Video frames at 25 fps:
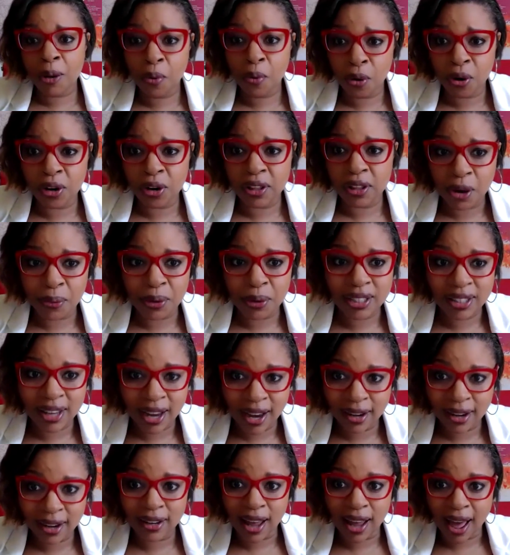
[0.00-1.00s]
It was very important
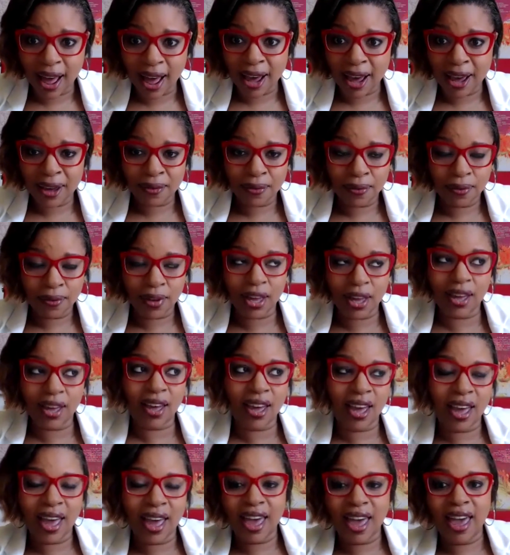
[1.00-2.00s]
that we stayed alive
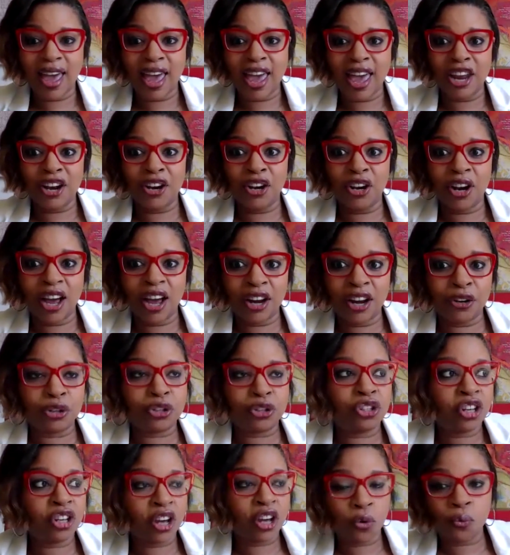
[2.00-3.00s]
and
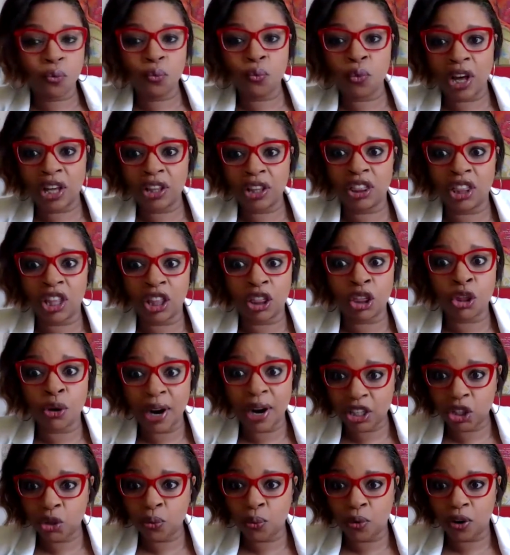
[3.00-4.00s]
understood what the
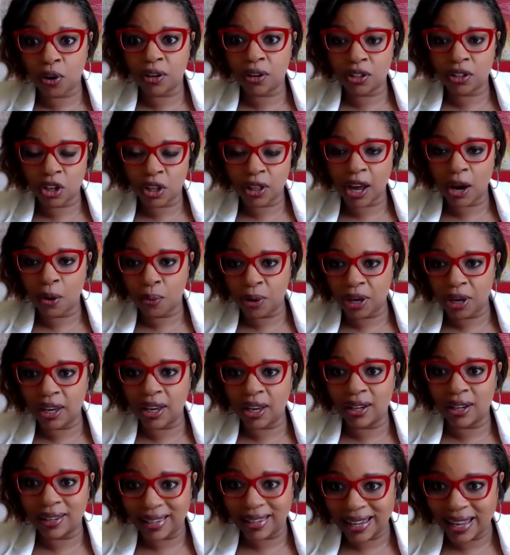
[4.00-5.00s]
threats were so that we
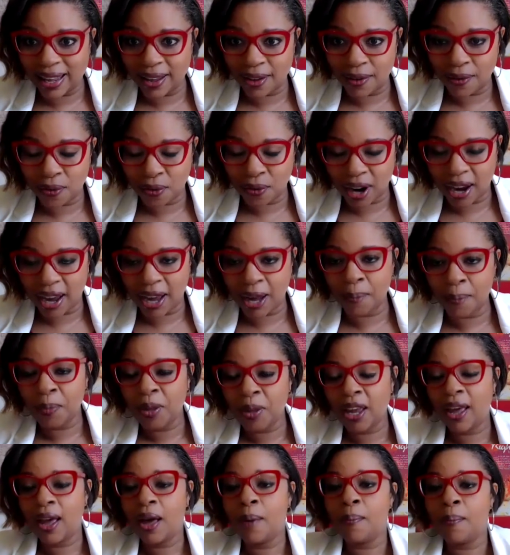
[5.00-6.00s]
can live, right?
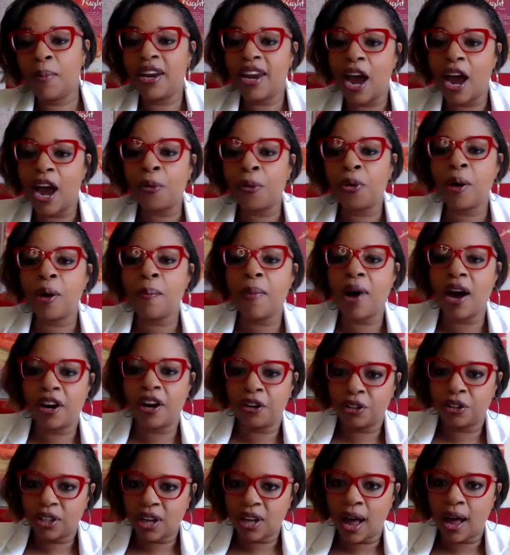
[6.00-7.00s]
But now we're in
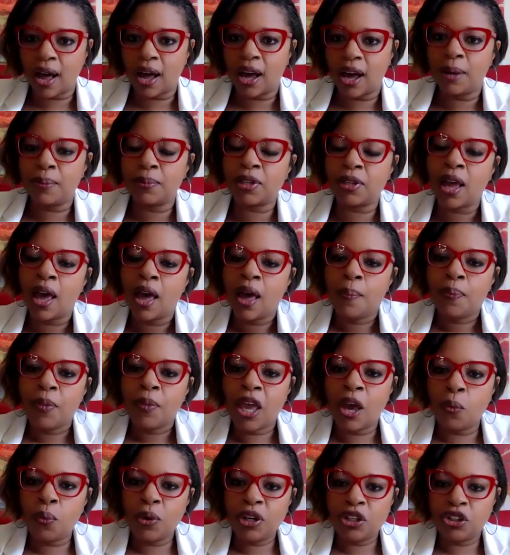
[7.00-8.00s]
modern times,
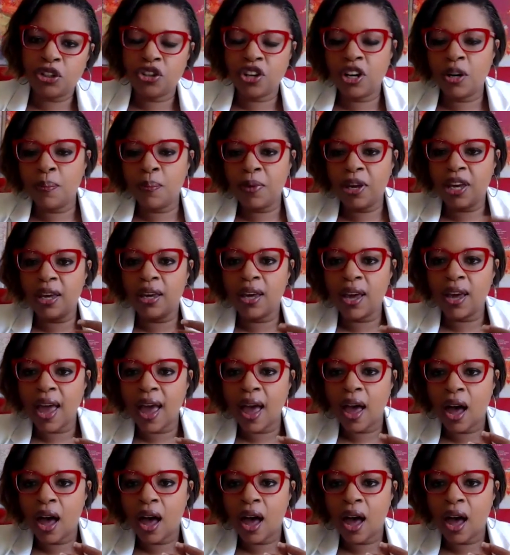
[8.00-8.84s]
and we shouldn't be